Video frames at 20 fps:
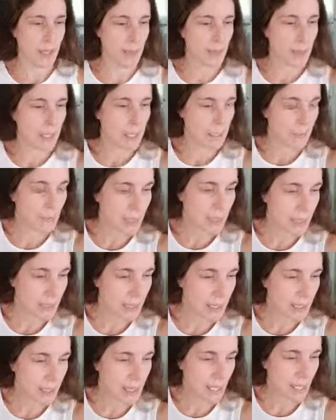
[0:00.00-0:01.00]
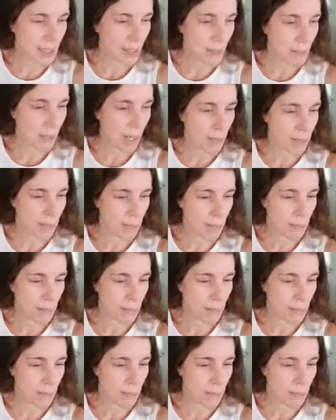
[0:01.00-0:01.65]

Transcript: because for some reason they don't pop up